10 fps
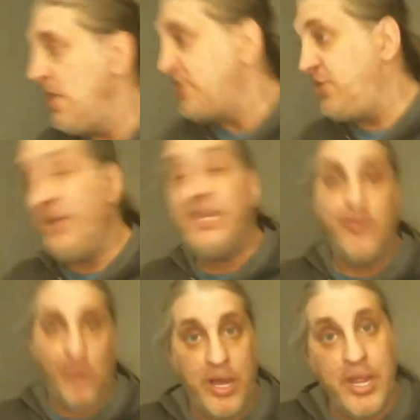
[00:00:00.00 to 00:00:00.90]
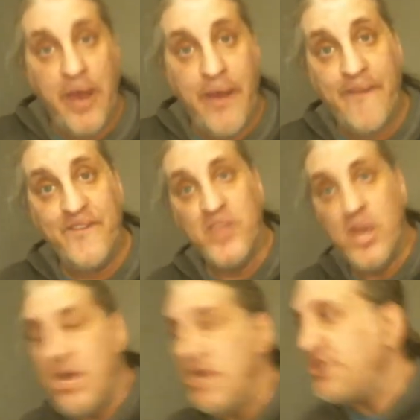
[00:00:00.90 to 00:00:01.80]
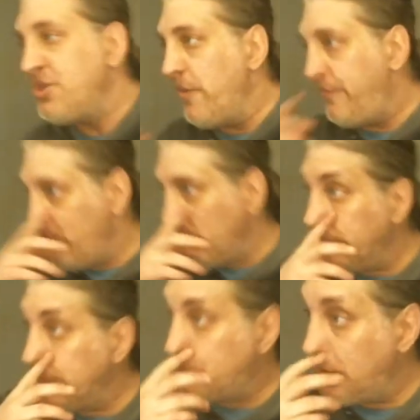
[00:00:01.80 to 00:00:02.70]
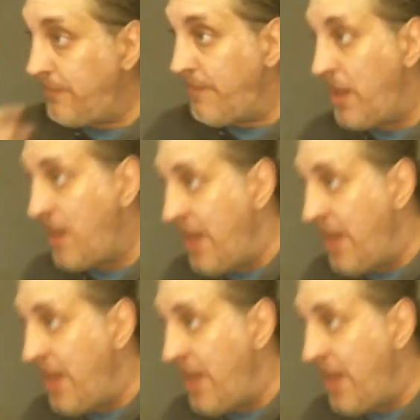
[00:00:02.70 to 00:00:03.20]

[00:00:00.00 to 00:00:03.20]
to anyone. So feudalism,